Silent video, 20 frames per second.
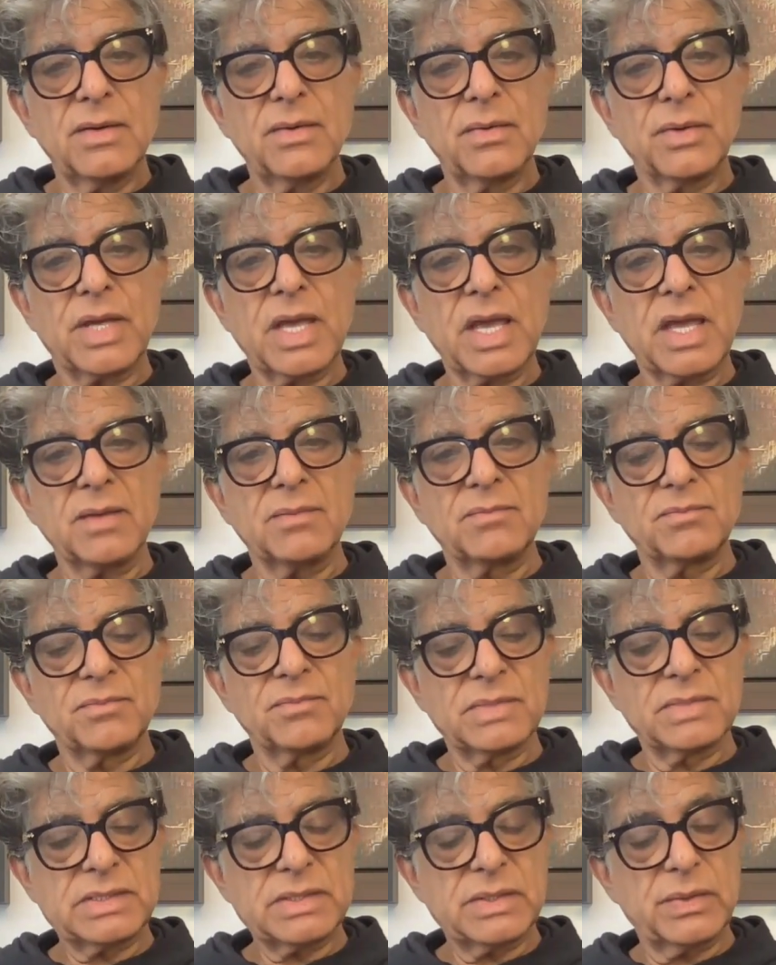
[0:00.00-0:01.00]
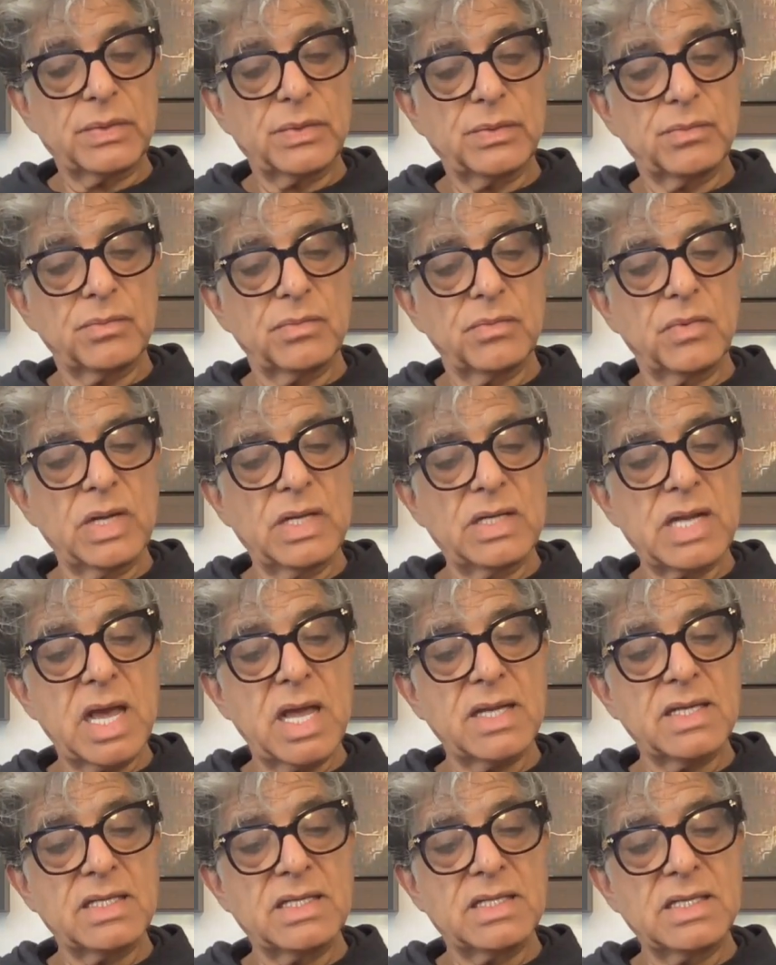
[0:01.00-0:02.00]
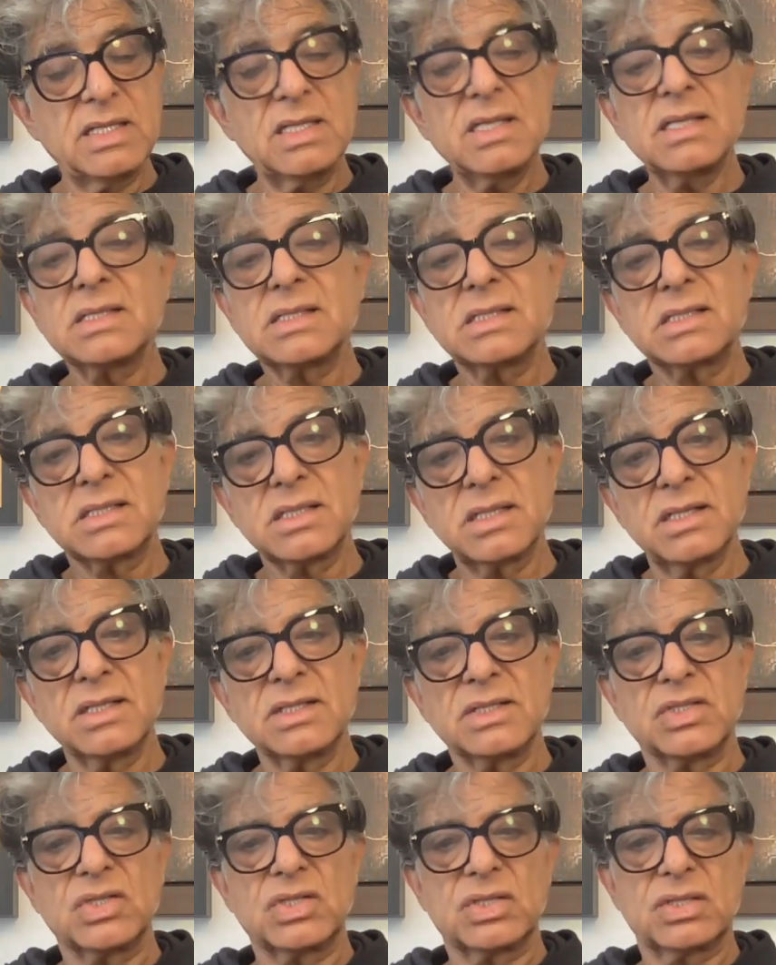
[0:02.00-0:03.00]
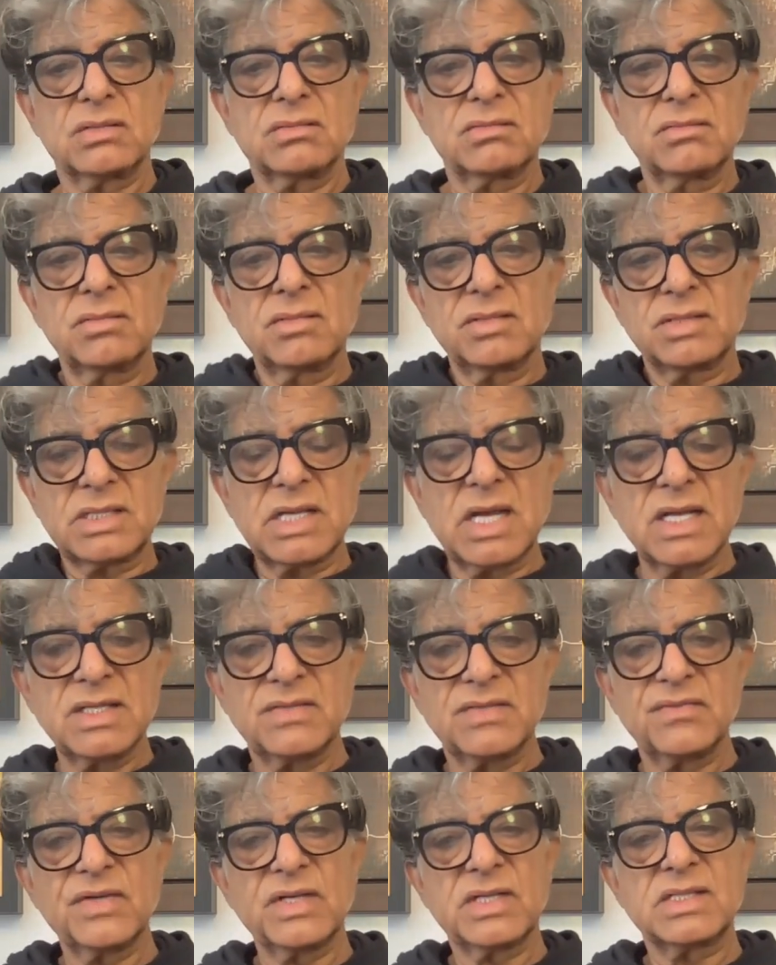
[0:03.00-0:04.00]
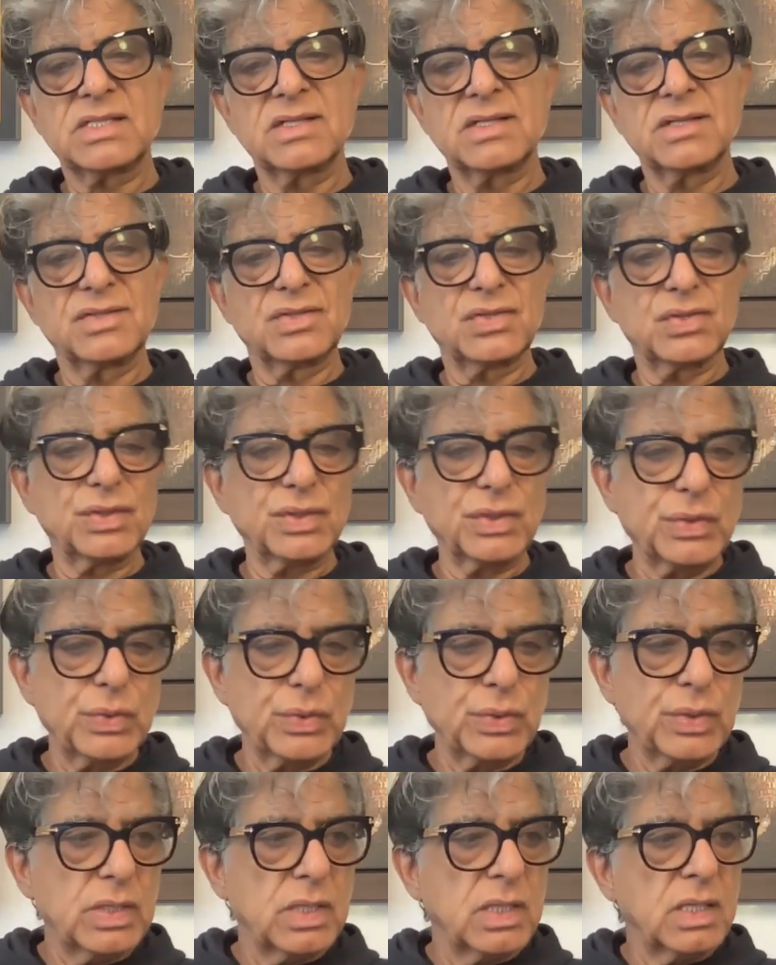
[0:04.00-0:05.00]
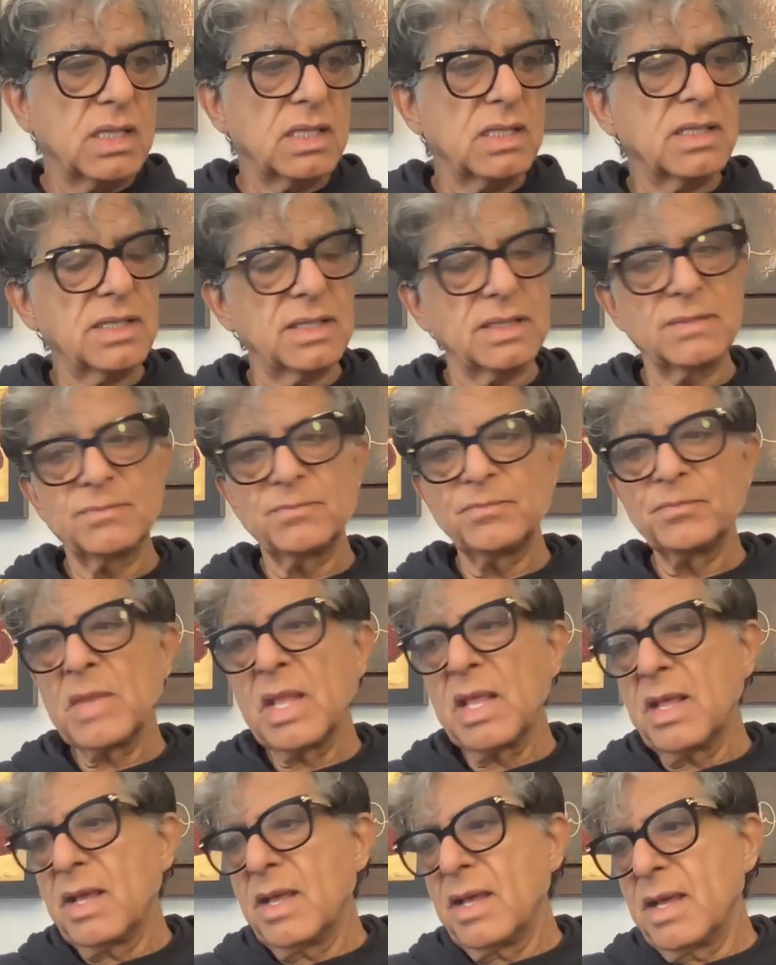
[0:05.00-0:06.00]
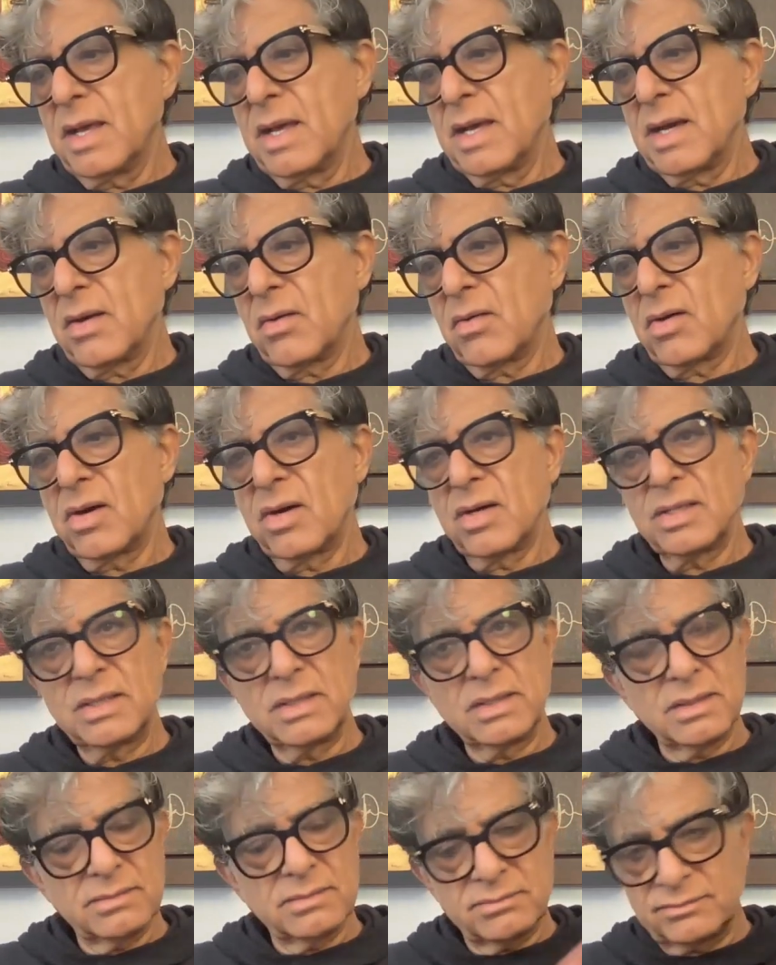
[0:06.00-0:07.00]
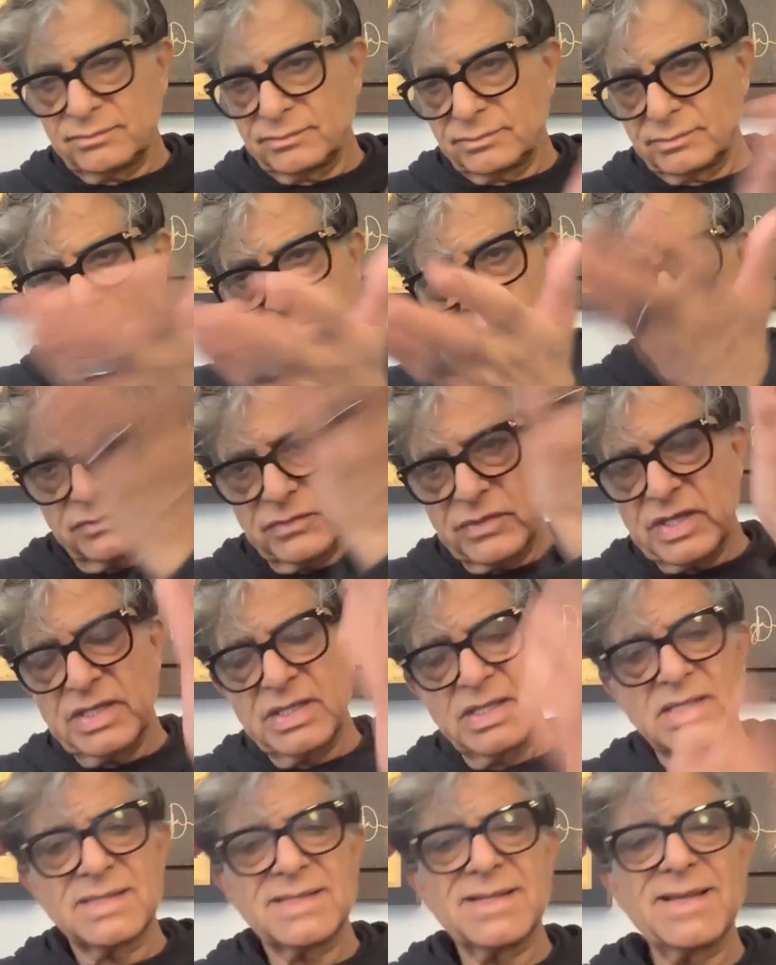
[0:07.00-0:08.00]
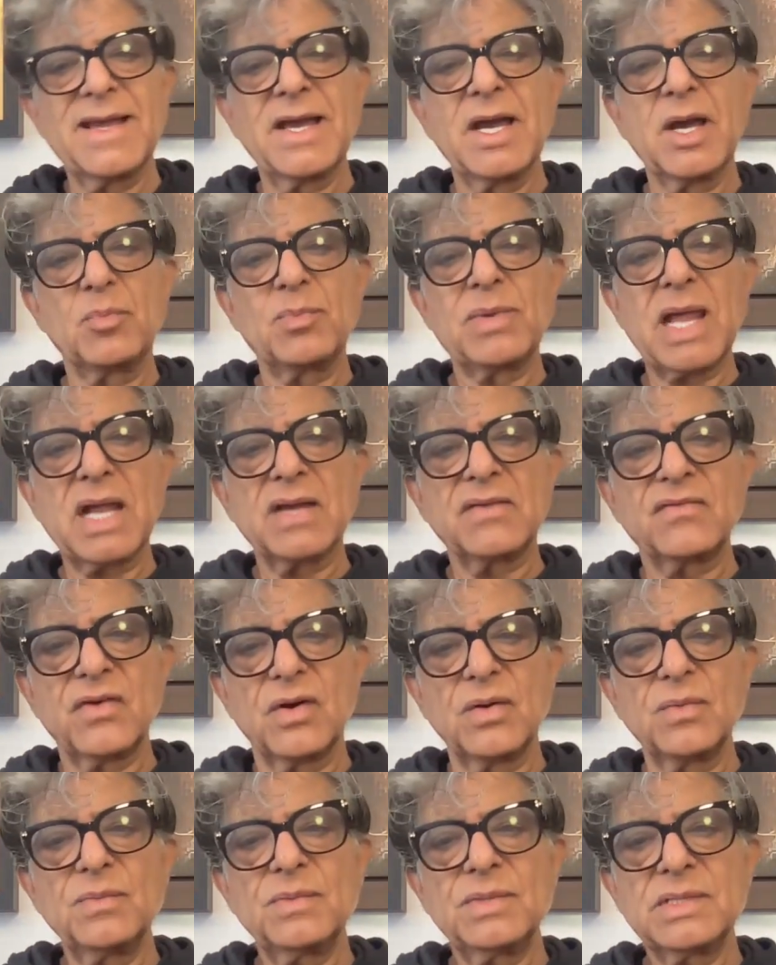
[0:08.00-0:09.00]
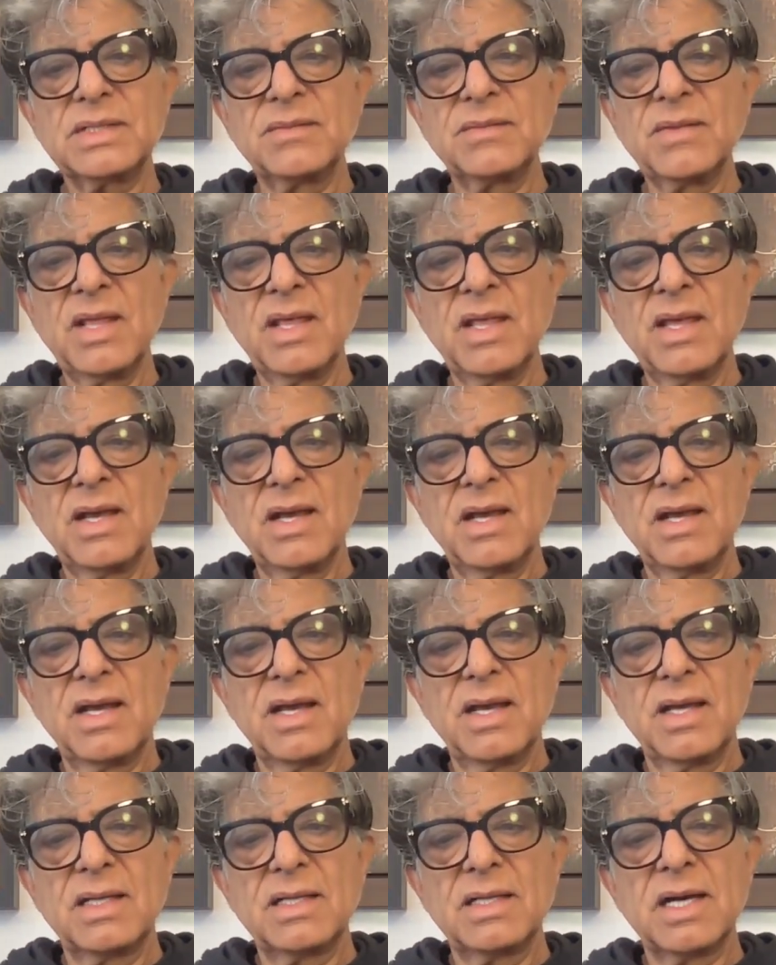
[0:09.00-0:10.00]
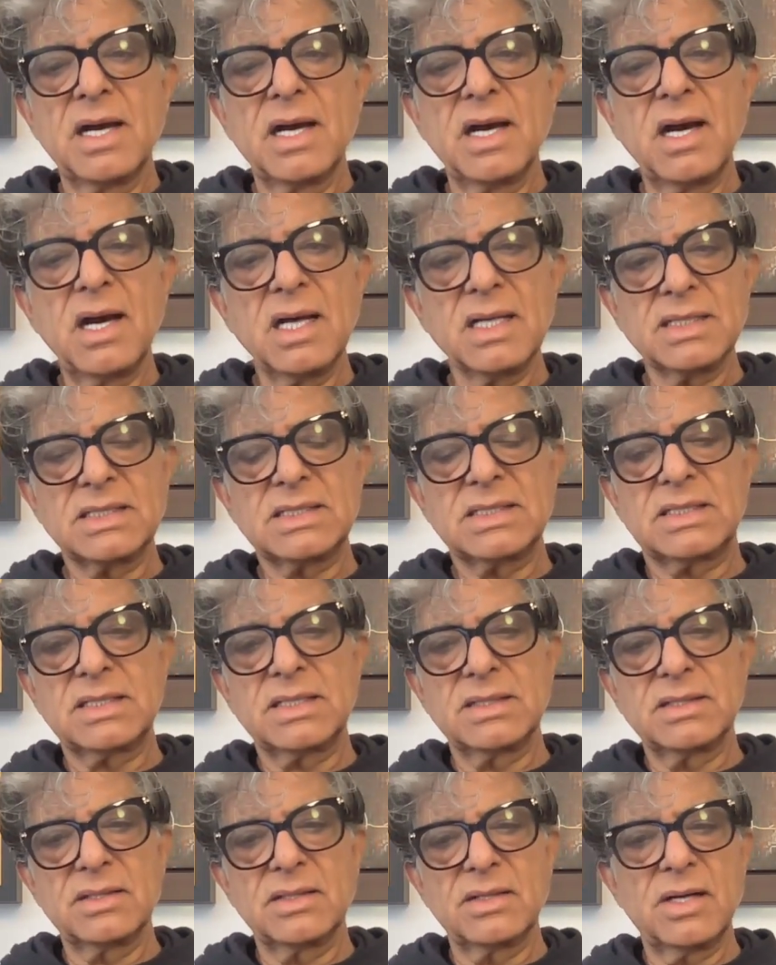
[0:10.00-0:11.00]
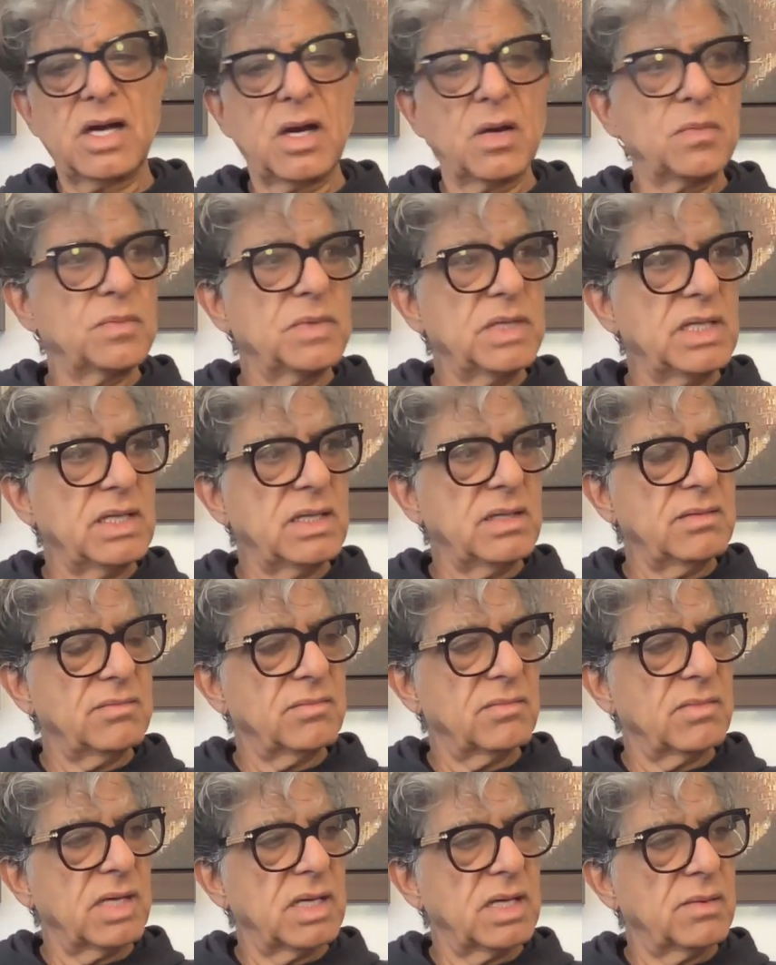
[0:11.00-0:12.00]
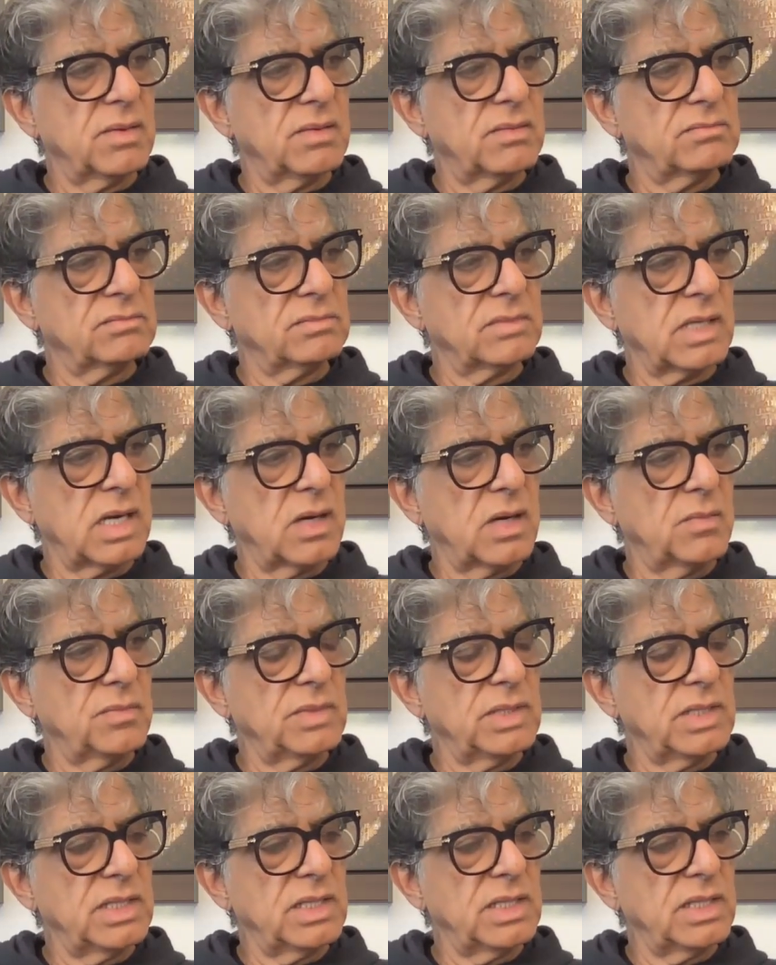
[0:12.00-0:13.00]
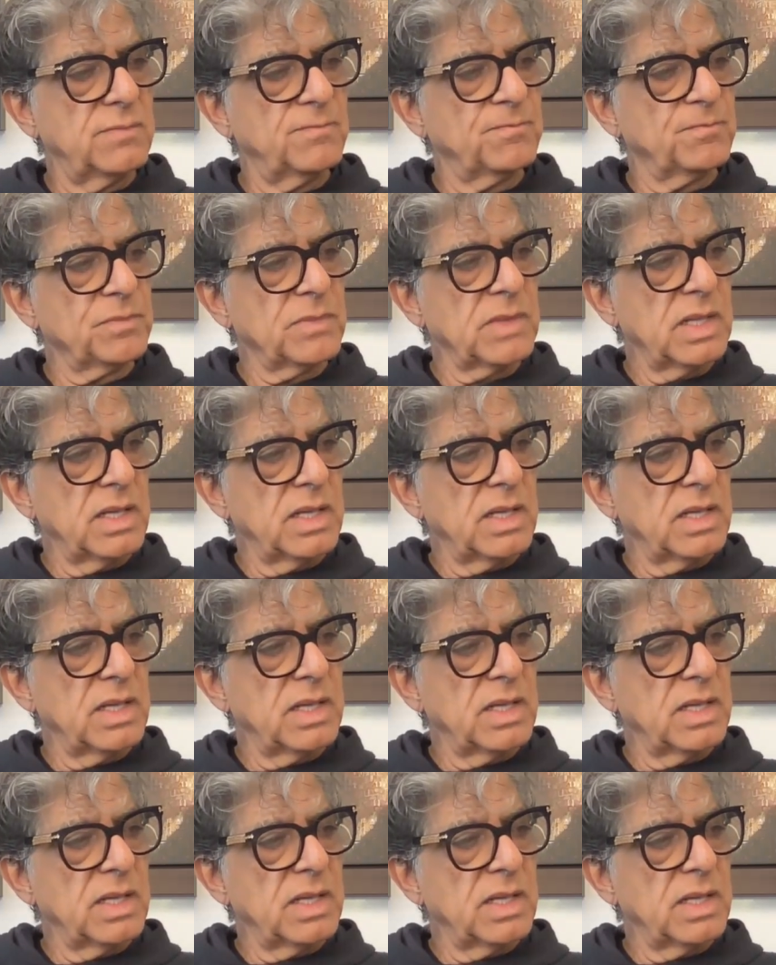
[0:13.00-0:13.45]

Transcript: Okay, so when I did a search, scientific search on Google and on various A I platforms, and I asked, you know, how many, uh, how many